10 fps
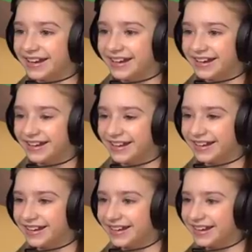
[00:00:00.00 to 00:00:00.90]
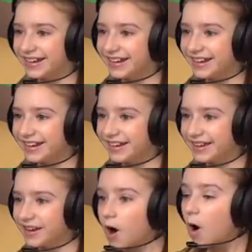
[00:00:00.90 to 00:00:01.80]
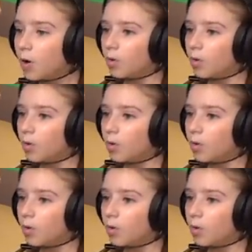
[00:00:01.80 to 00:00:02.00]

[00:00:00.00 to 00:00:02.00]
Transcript: This person isn't speaking.